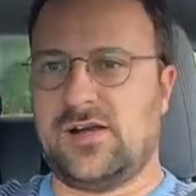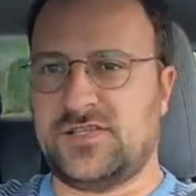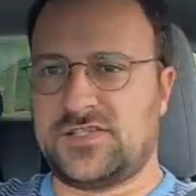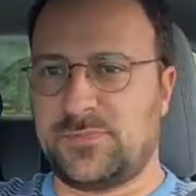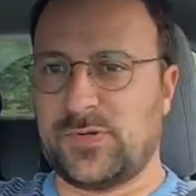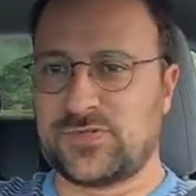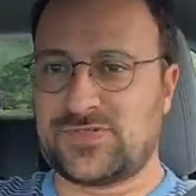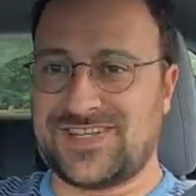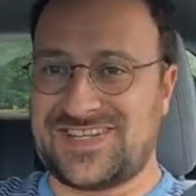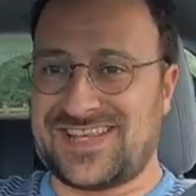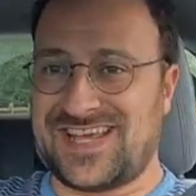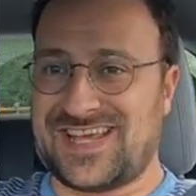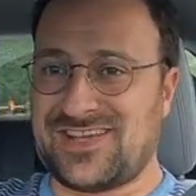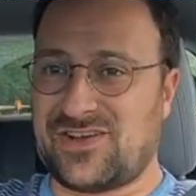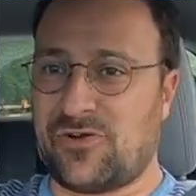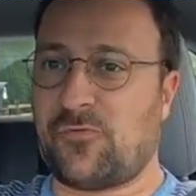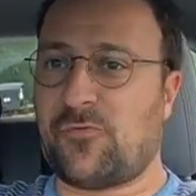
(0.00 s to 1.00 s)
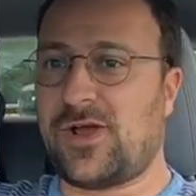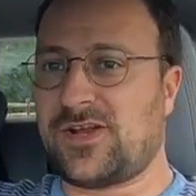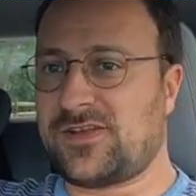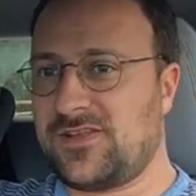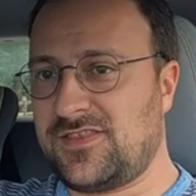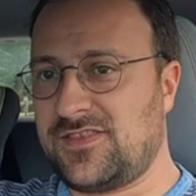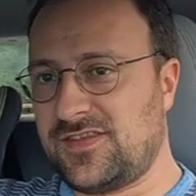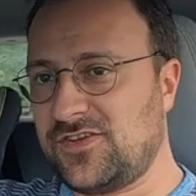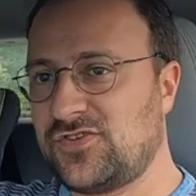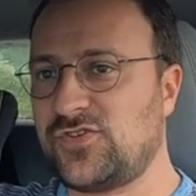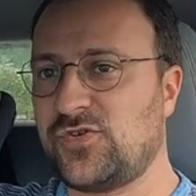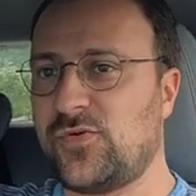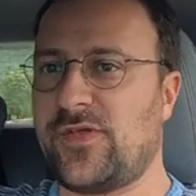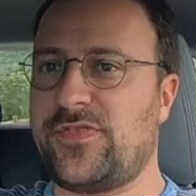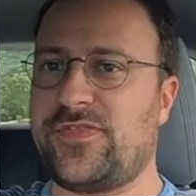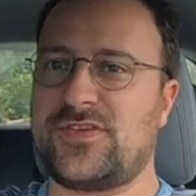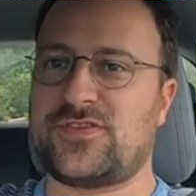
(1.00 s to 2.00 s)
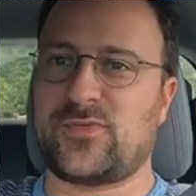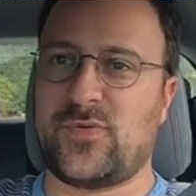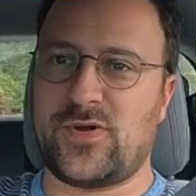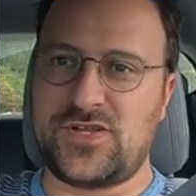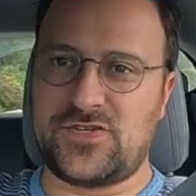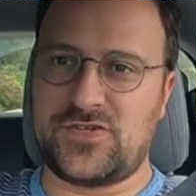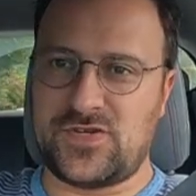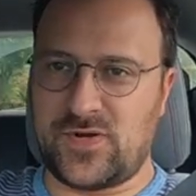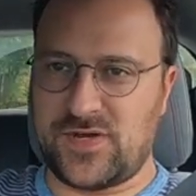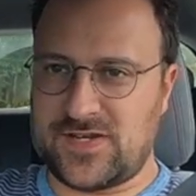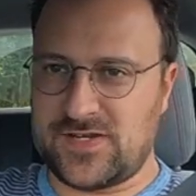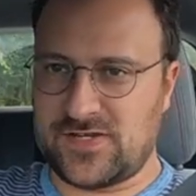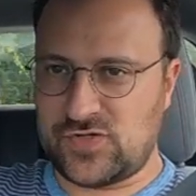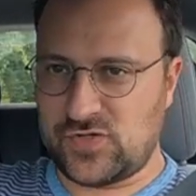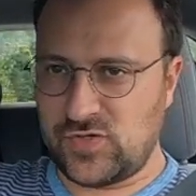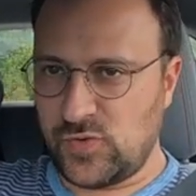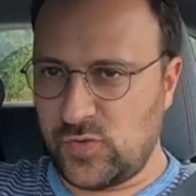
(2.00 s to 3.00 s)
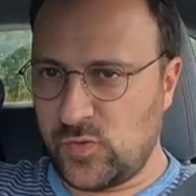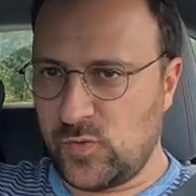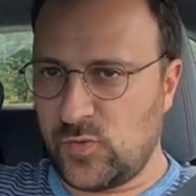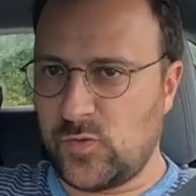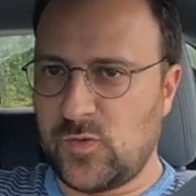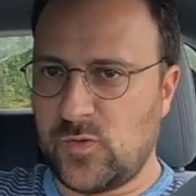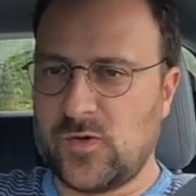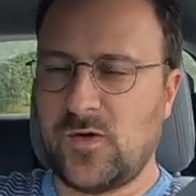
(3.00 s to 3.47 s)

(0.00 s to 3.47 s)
Supposedly they corrected the issue on the 2022